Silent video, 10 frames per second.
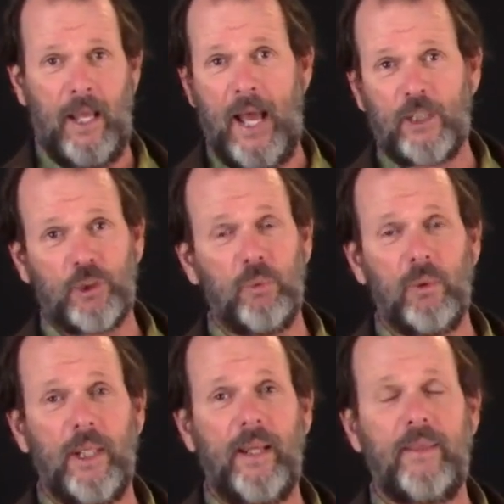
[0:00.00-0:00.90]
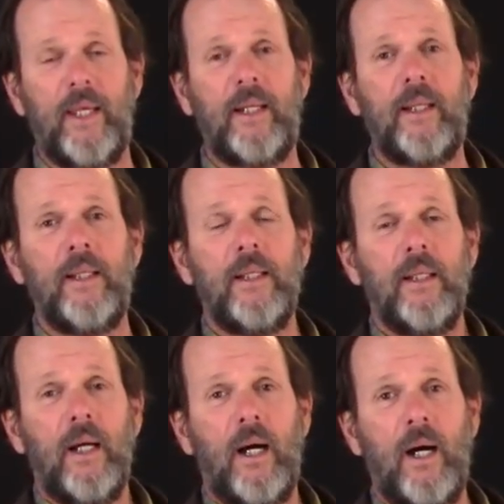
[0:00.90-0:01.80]
actually then
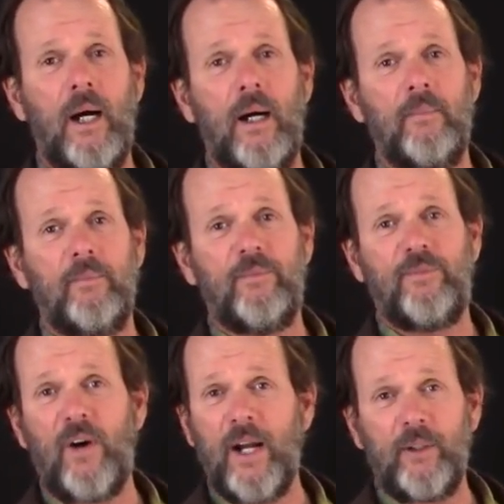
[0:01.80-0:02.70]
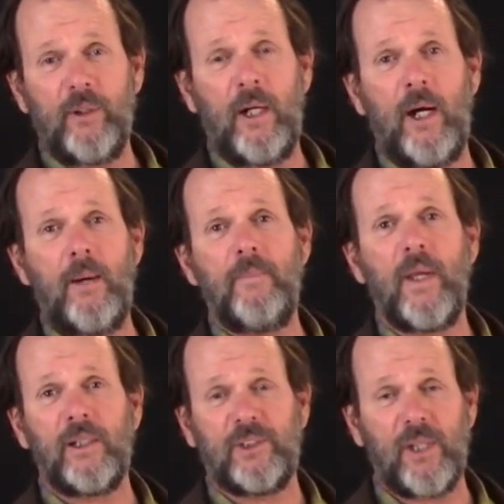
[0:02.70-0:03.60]
find
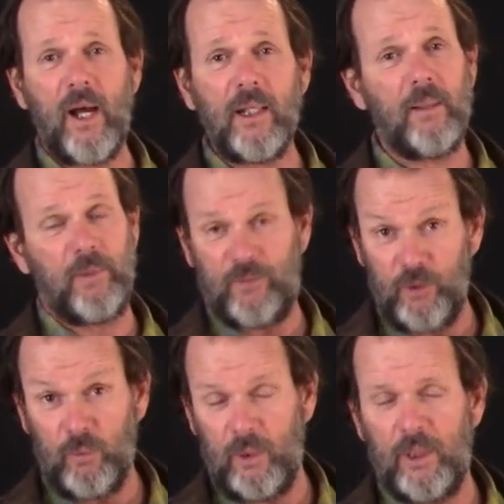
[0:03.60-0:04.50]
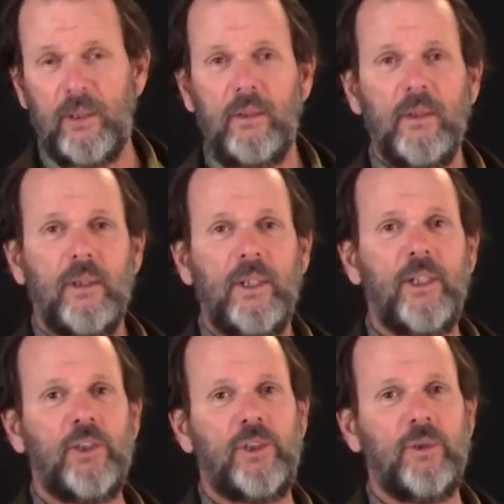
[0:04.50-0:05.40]
asylum, if you would,
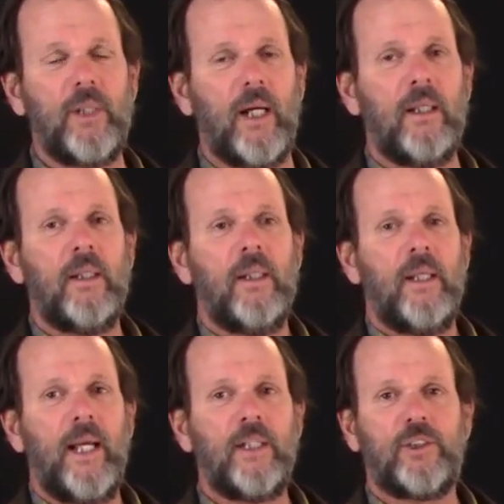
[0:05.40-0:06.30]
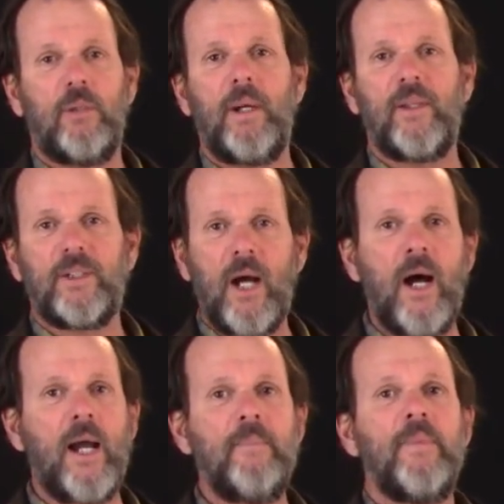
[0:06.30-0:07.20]
in Judah. And so by the
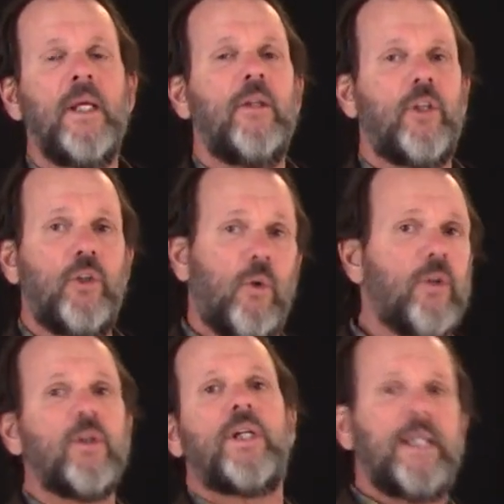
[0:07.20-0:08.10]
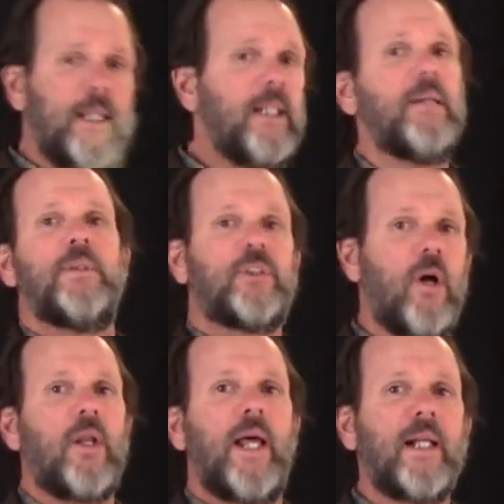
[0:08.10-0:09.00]
time the northern kingdom is
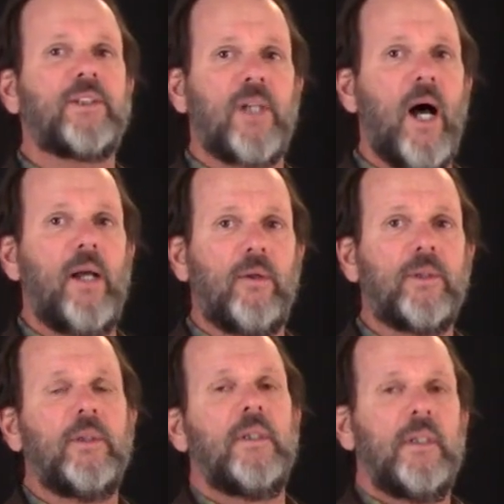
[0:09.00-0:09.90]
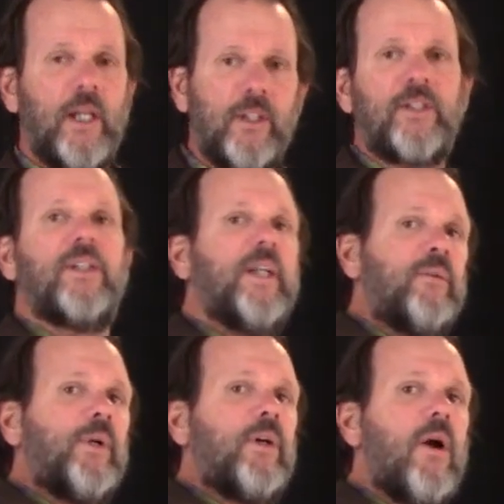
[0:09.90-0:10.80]
all exiled, and
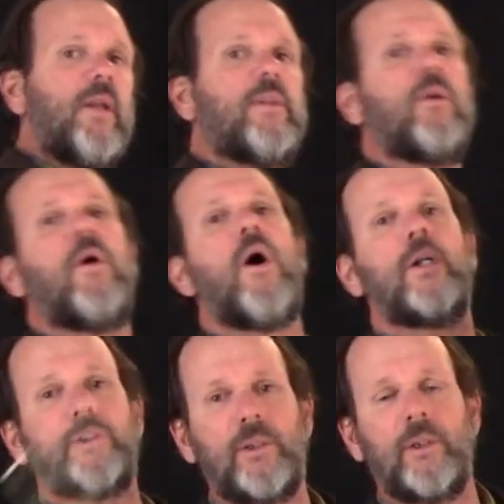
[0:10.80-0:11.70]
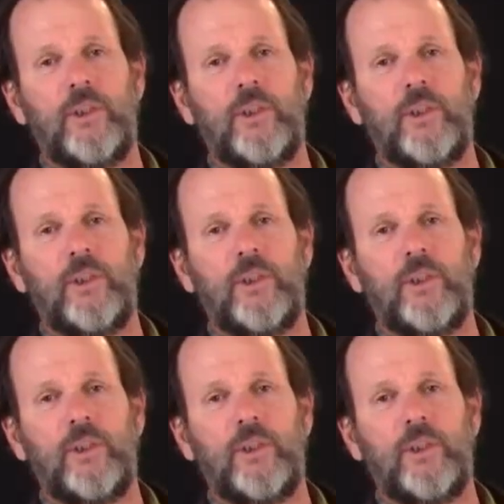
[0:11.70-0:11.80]
we call it the lost,